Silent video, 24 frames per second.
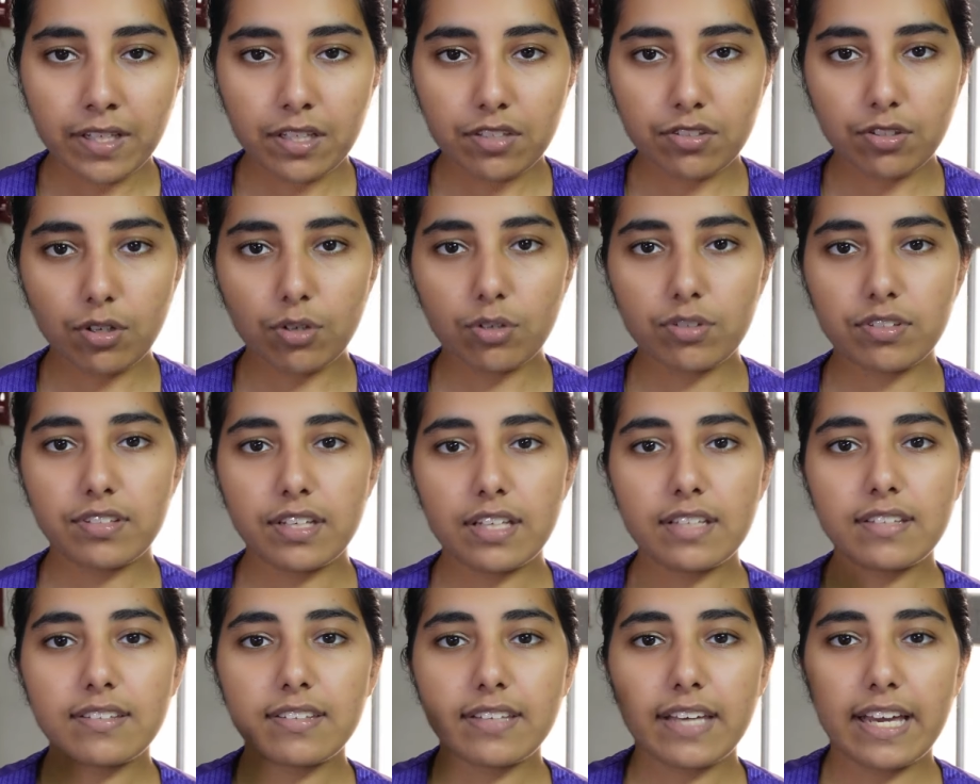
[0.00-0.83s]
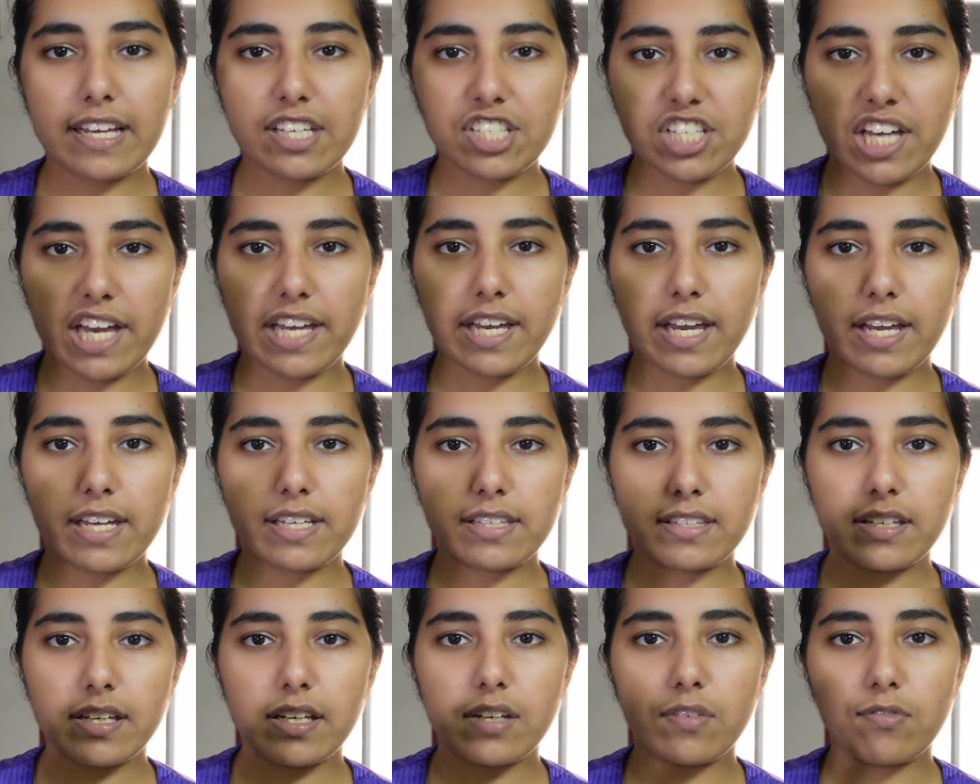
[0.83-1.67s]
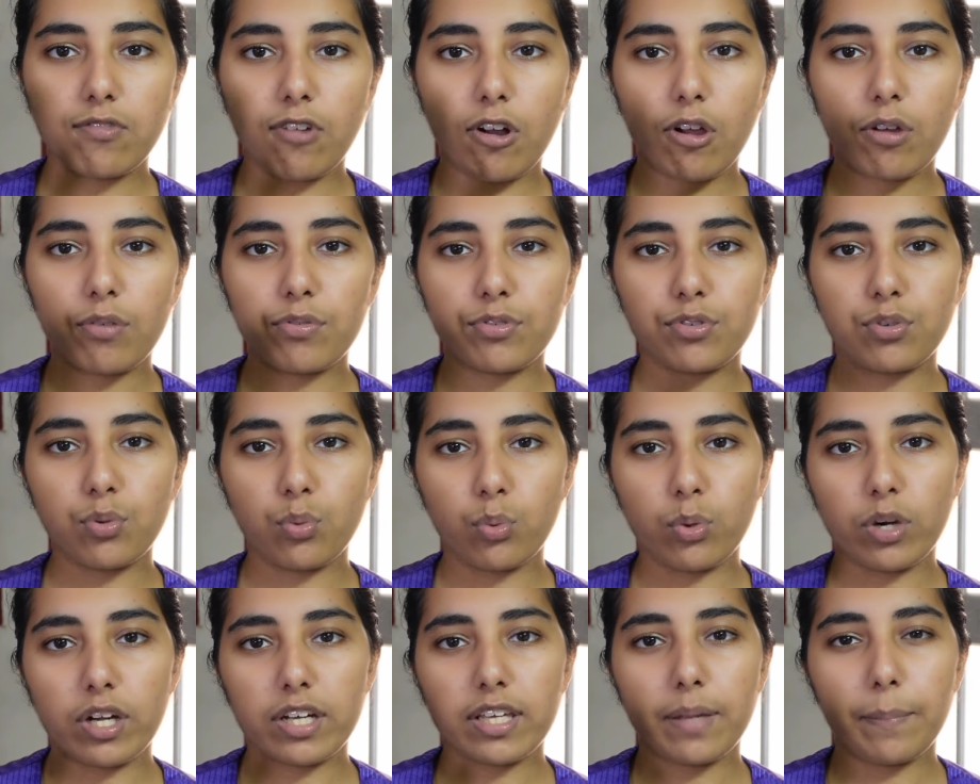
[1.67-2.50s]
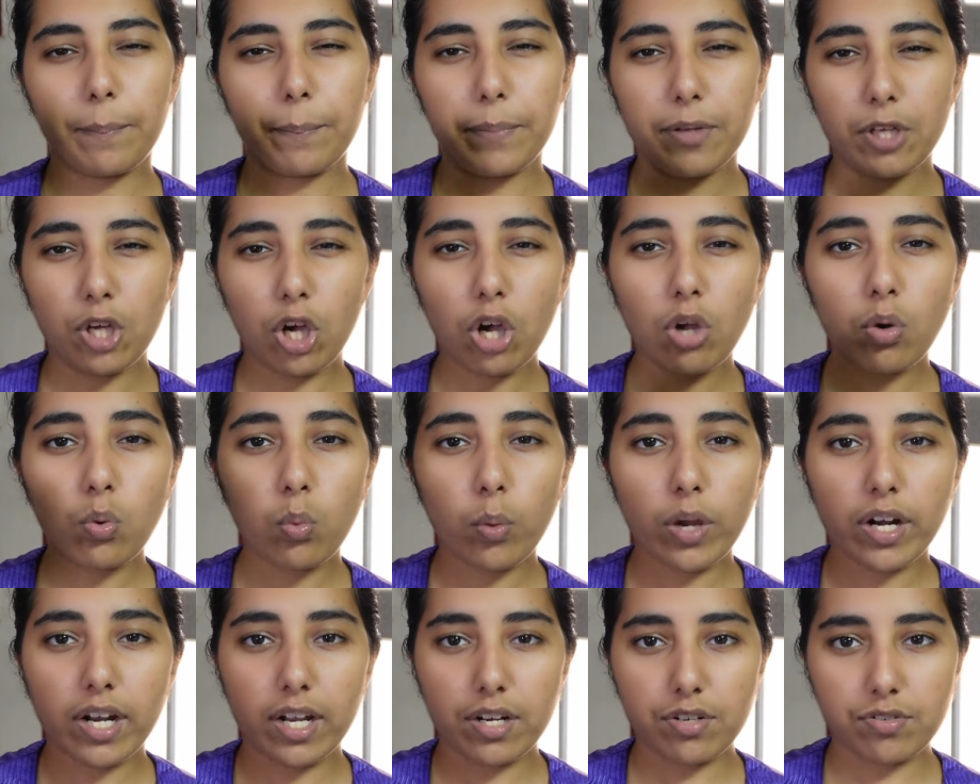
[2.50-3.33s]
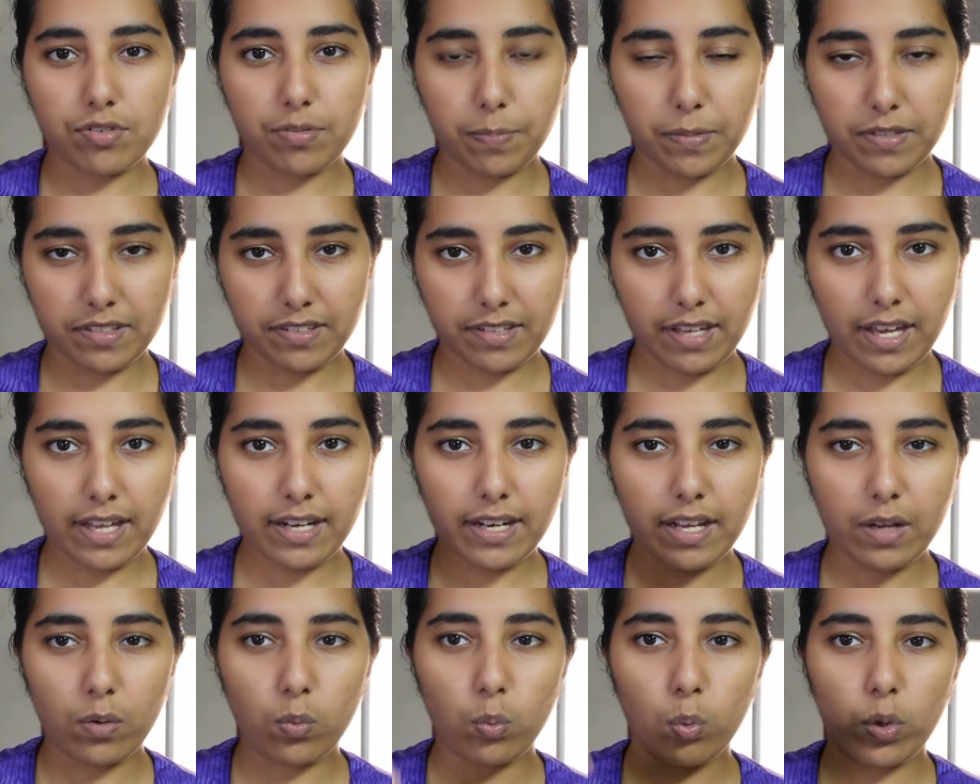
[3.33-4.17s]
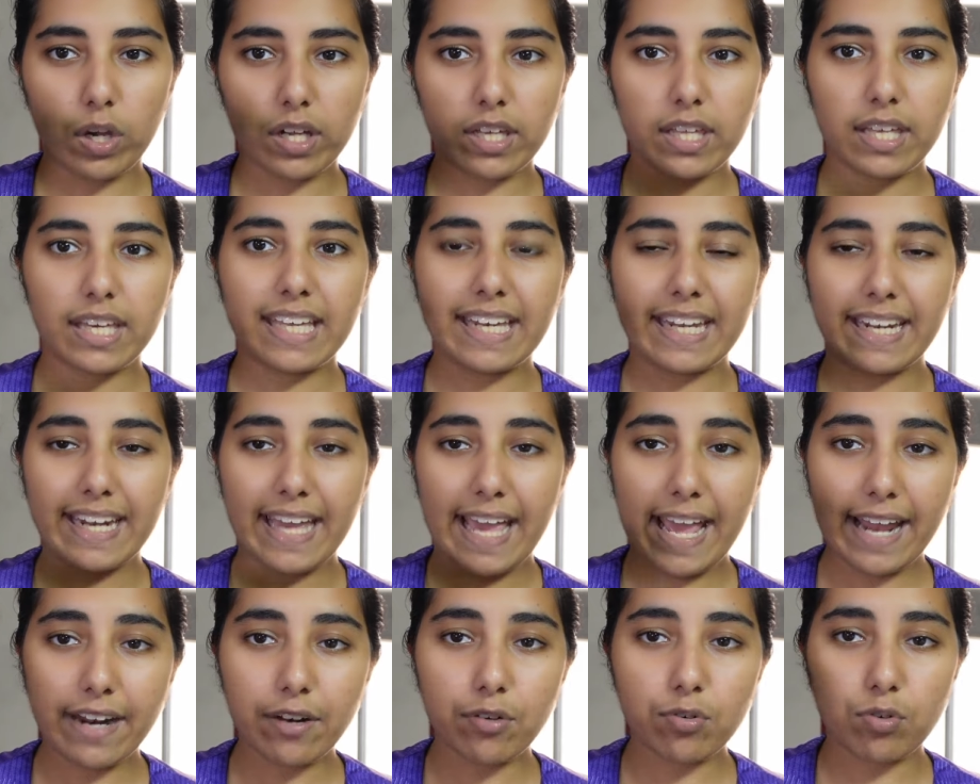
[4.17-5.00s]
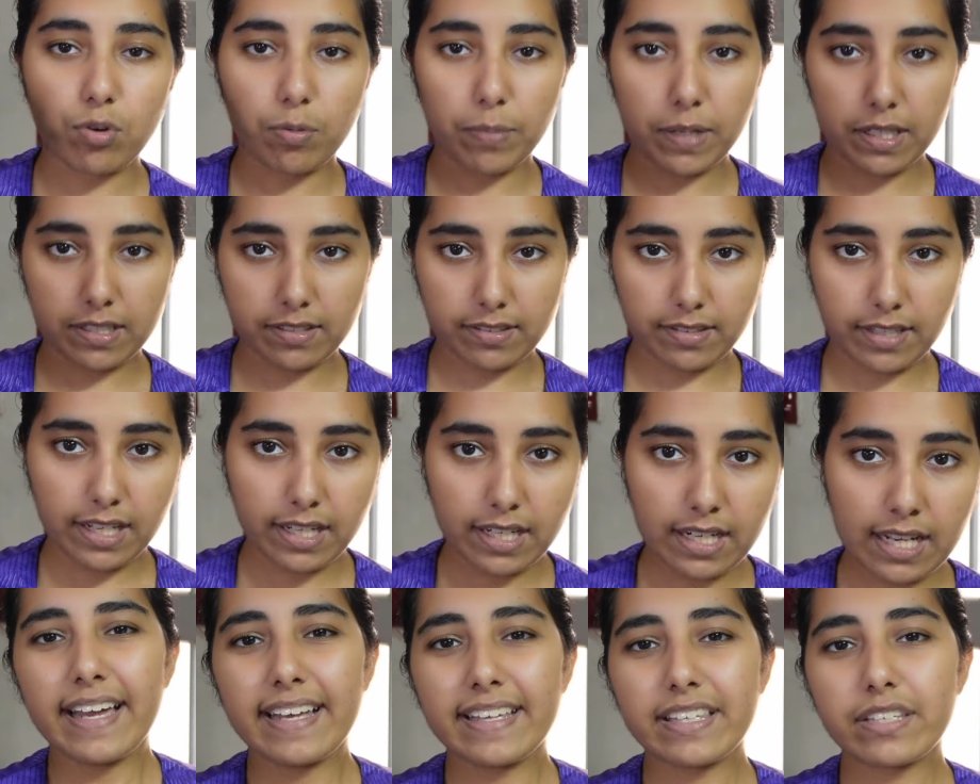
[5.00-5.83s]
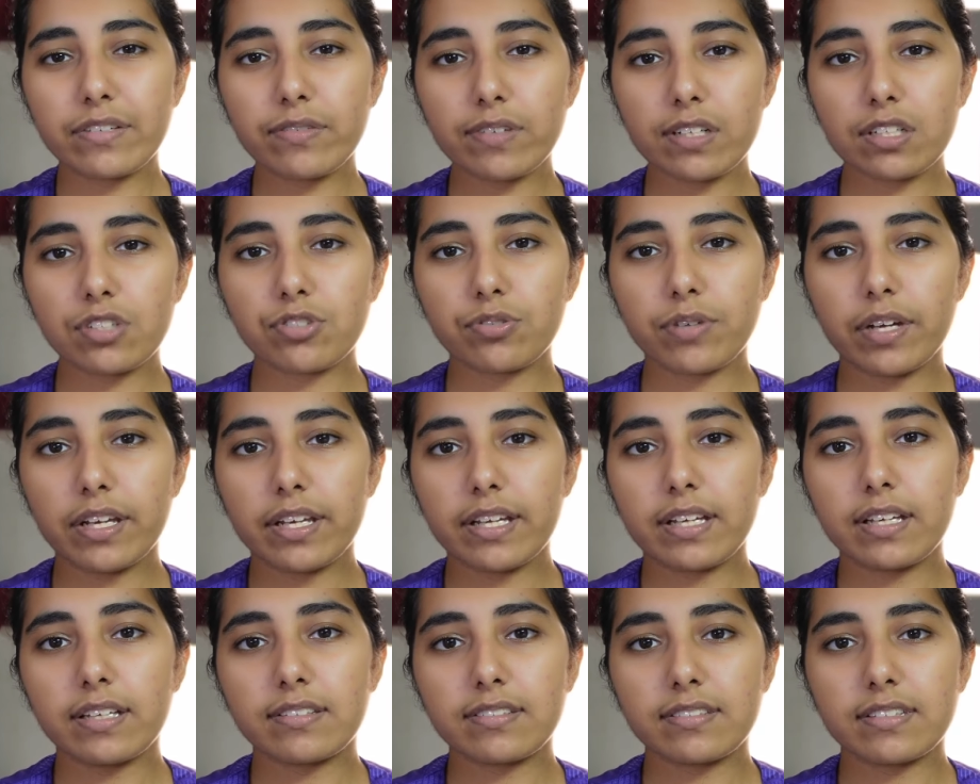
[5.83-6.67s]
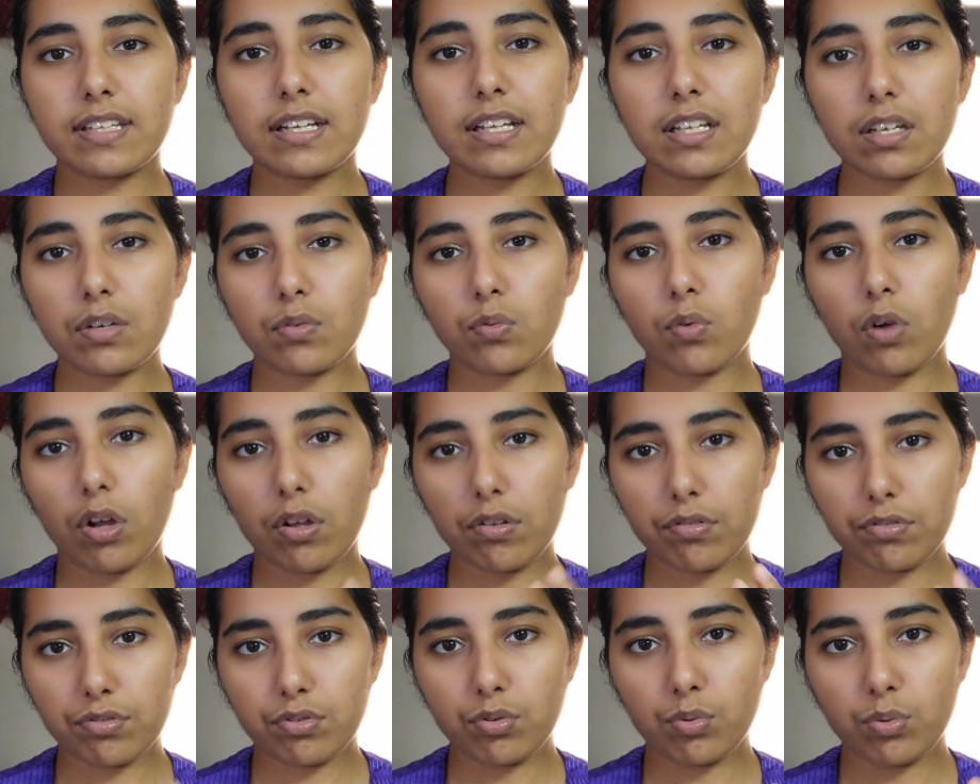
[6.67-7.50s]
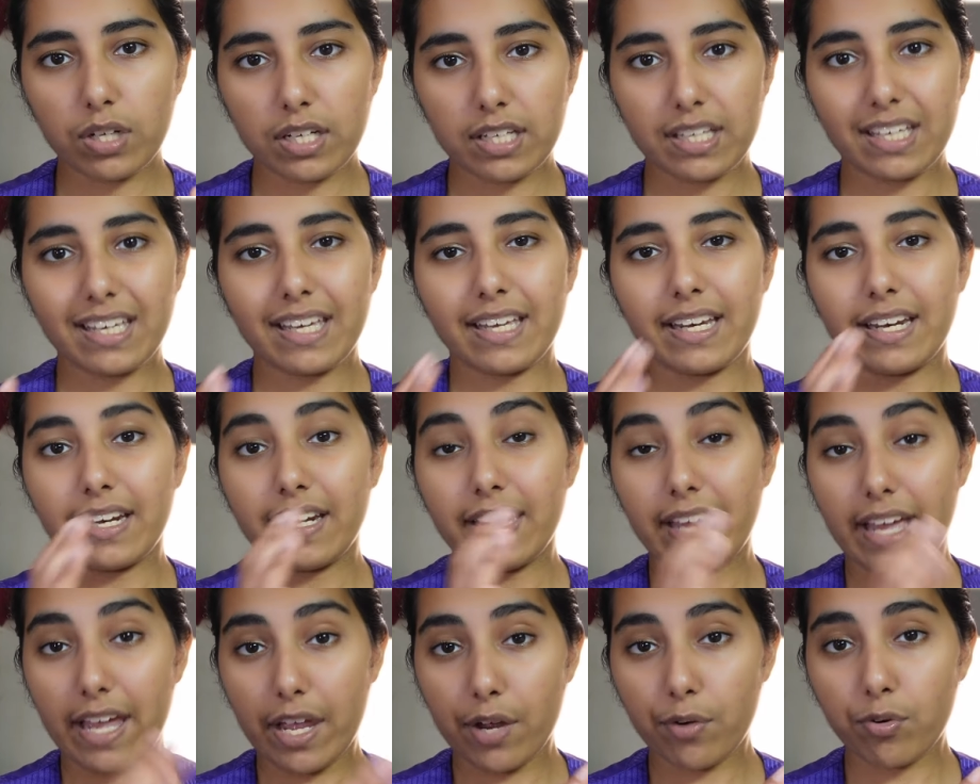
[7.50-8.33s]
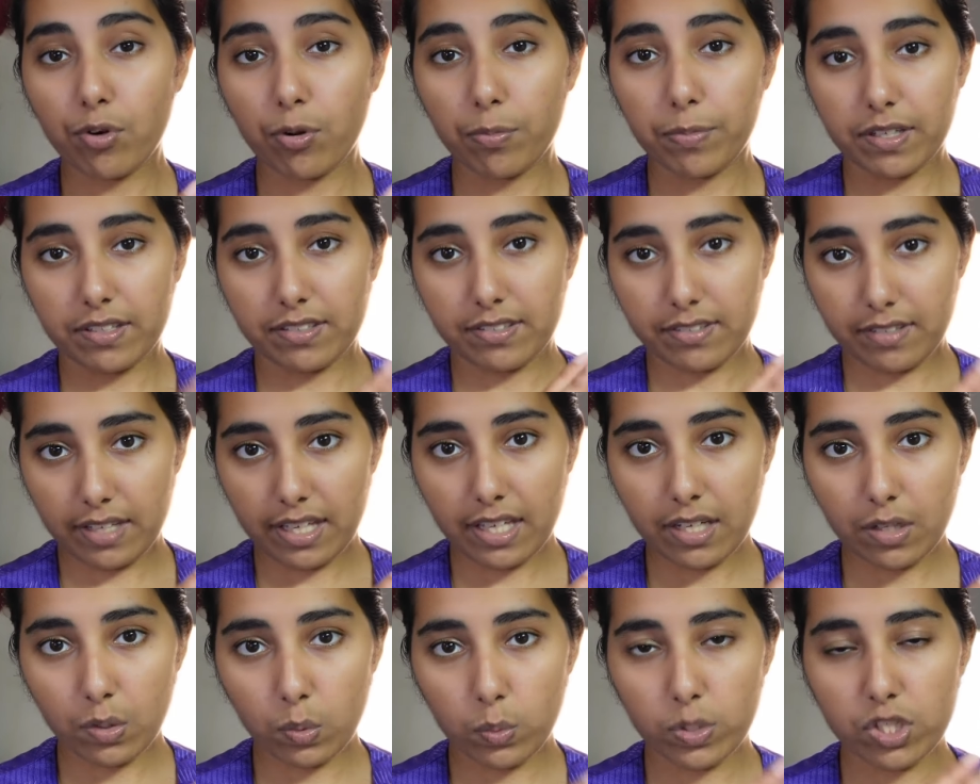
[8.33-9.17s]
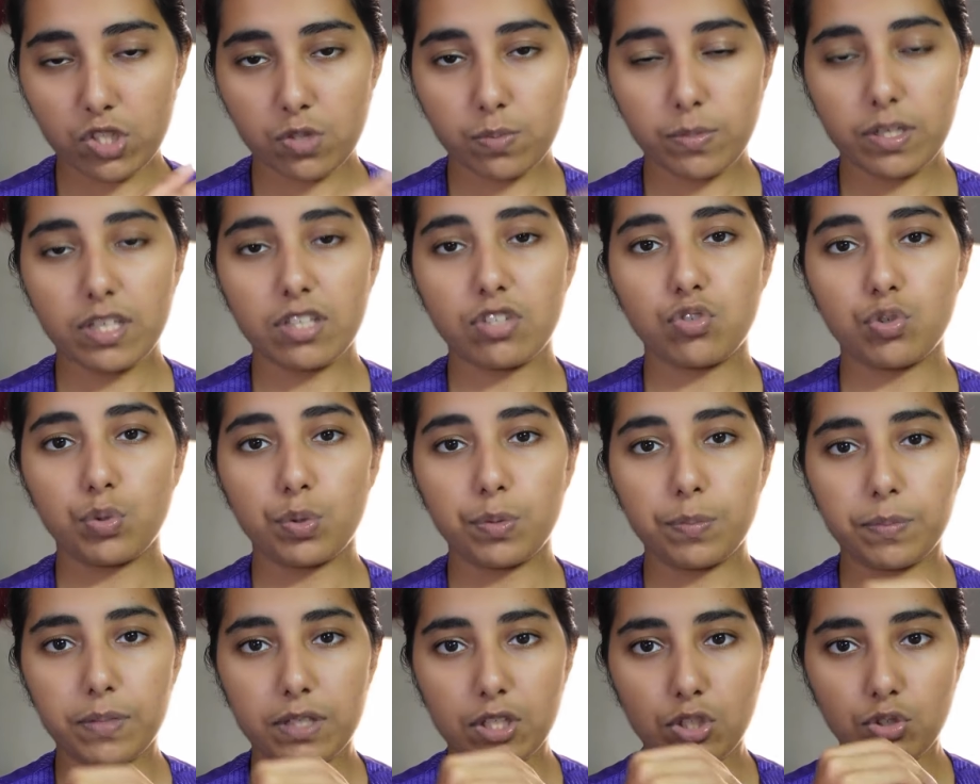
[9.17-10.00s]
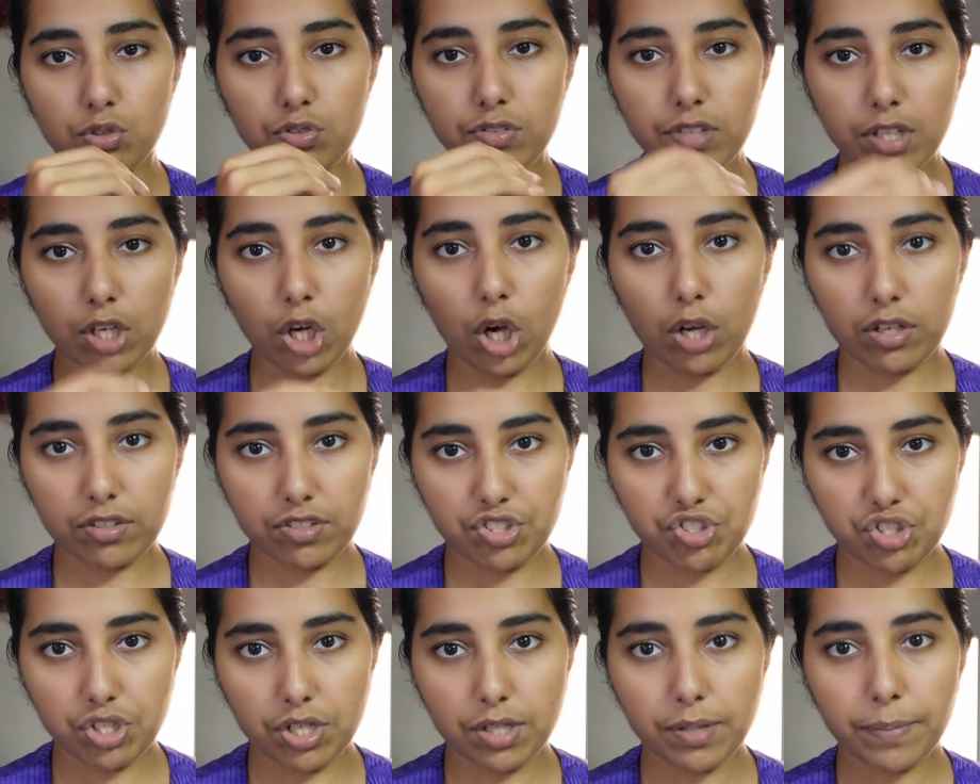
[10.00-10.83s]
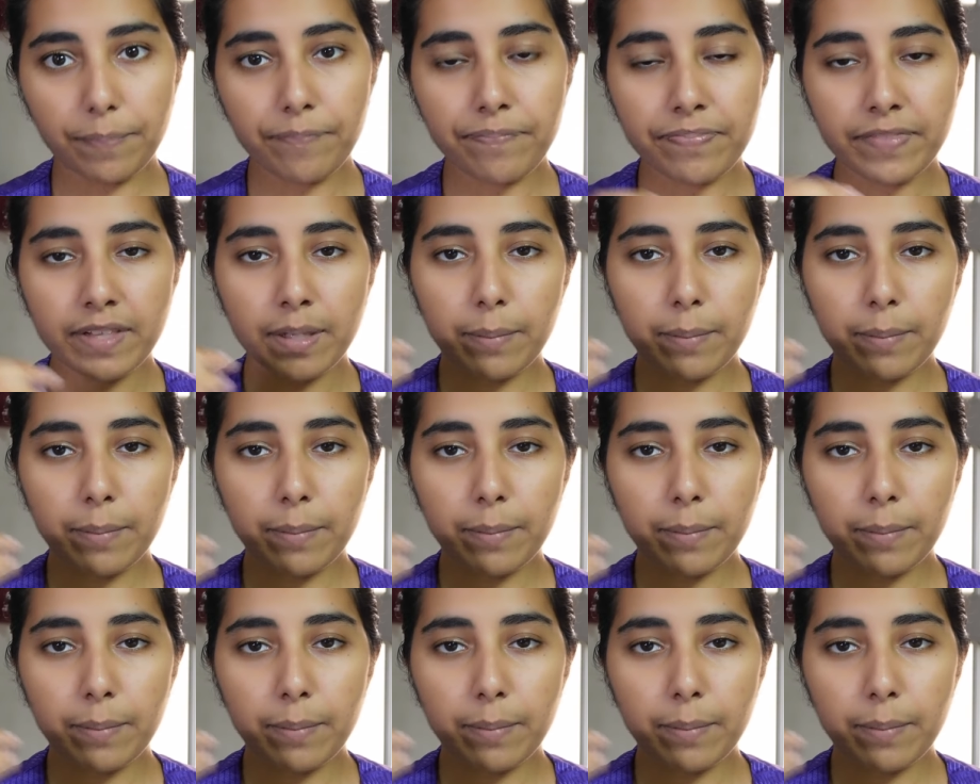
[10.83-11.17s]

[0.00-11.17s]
So since HIIT involves you working beyond 100% and working in an anaerobic state, interval training still involves you working in an aerobic state, which means you would be using oxygen,